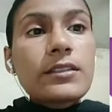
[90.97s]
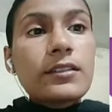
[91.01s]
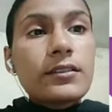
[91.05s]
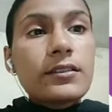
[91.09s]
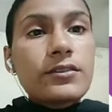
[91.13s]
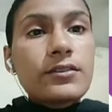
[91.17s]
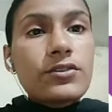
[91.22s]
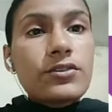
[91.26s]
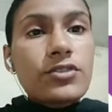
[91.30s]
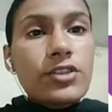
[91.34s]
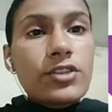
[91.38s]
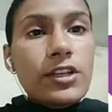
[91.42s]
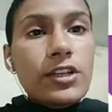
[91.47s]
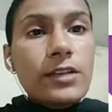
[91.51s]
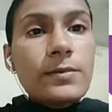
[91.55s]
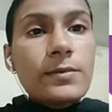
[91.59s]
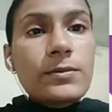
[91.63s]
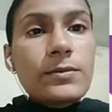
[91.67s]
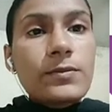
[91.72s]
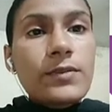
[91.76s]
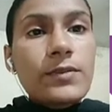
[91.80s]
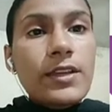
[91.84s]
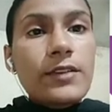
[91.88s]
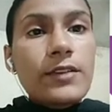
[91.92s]
shapes
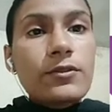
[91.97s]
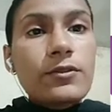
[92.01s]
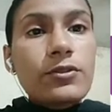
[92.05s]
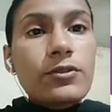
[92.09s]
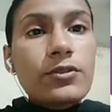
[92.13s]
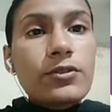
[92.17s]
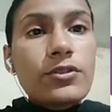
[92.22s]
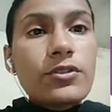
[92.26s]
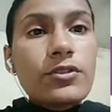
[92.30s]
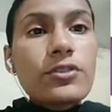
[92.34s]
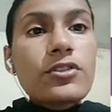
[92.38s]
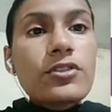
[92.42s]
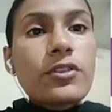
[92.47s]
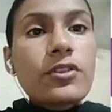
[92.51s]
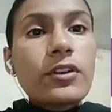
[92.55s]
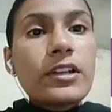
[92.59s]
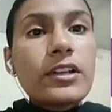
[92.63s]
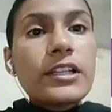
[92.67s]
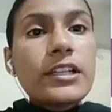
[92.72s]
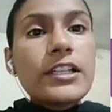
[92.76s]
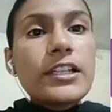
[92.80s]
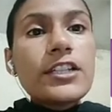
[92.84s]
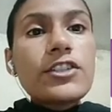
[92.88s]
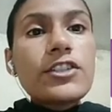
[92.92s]
we have to use
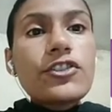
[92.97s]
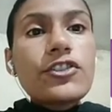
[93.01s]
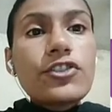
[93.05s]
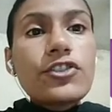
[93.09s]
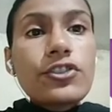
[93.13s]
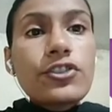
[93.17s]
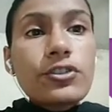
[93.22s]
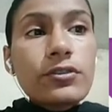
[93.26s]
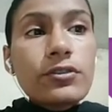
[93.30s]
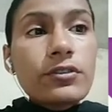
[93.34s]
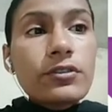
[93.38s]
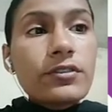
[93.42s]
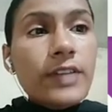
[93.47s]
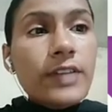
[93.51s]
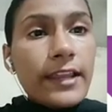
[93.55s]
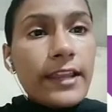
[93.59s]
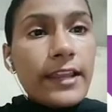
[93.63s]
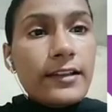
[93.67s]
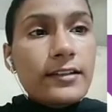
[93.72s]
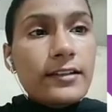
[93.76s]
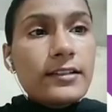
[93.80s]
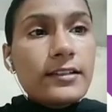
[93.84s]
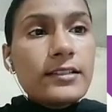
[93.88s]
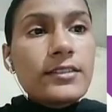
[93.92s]
only 2
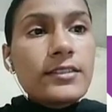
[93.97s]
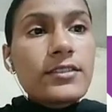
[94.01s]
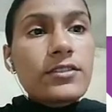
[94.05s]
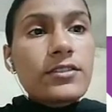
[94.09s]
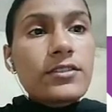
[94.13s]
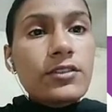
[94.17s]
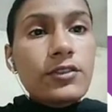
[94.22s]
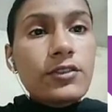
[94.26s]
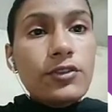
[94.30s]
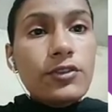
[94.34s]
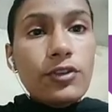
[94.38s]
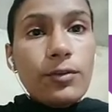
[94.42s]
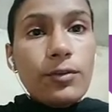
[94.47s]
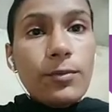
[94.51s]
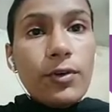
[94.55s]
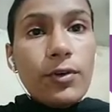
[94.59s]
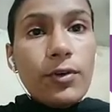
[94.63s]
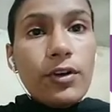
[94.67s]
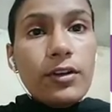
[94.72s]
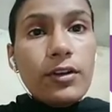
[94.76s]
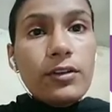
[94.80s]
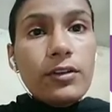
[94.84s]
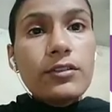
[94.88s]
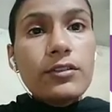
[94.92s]
triangles, no
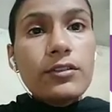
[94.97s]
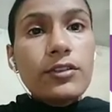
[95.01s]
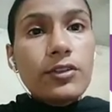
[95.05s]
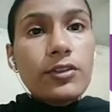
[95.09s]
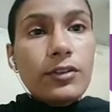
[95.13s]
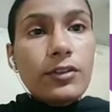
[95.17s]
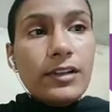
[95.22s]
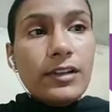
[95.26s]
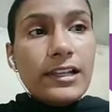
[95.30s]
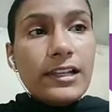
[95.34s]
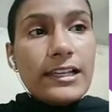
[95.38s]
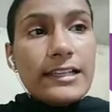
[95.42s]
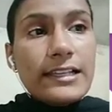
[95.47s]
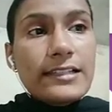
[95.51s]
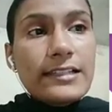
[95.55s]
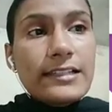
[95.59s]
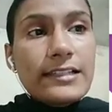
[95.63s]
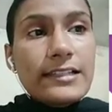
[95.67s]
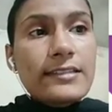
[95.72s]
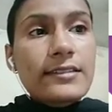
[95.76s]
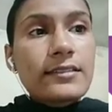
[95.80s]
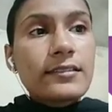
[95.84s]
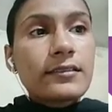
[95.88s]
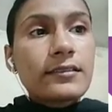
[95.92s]
more, no less.